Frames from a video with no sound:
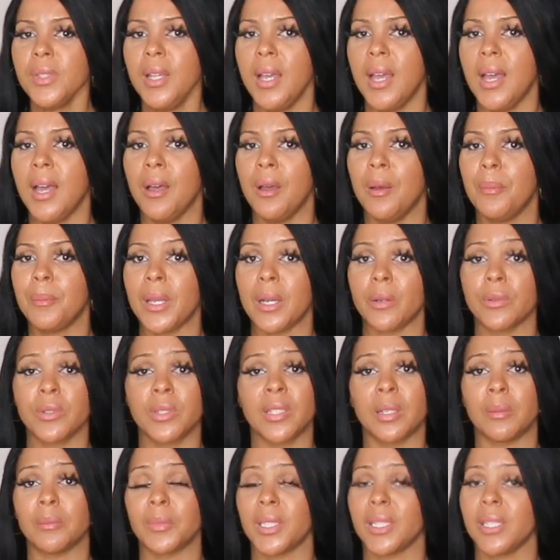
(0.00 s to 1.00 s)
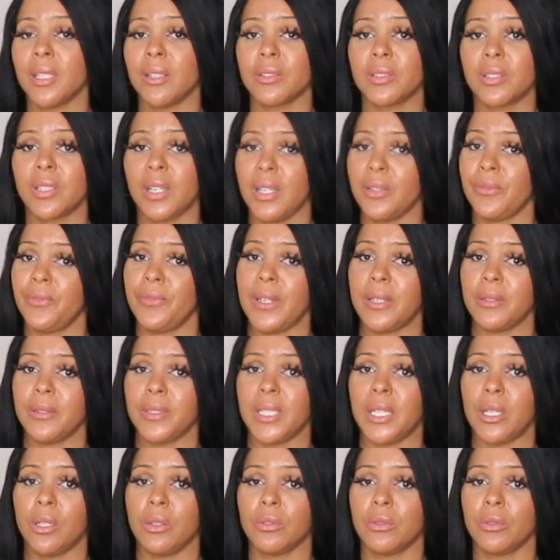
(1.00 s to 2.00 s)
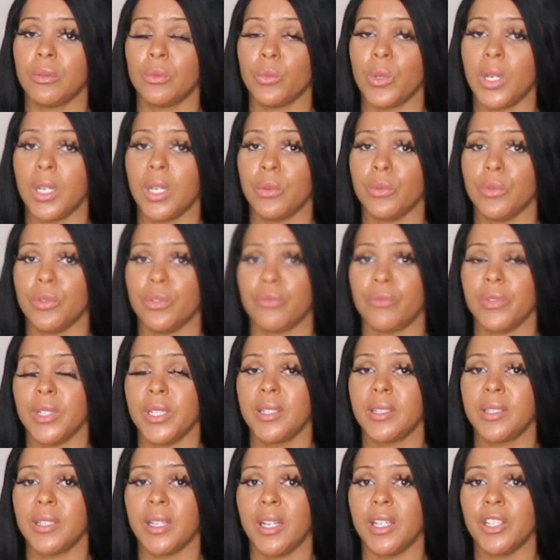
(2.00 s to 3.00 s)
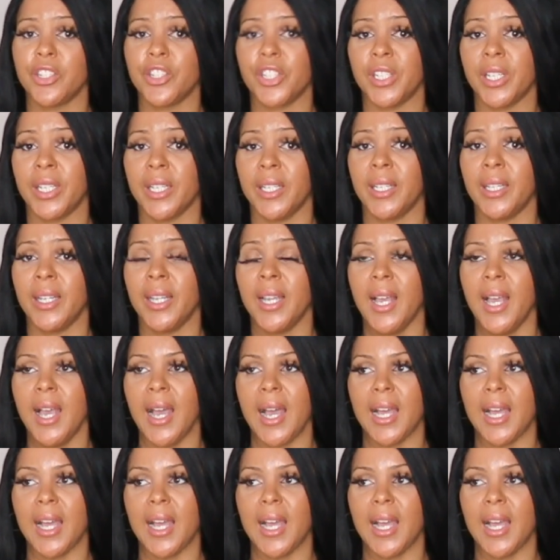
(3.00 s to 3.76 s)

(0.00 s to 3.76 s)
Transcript: That was something else that I found out while I was researching.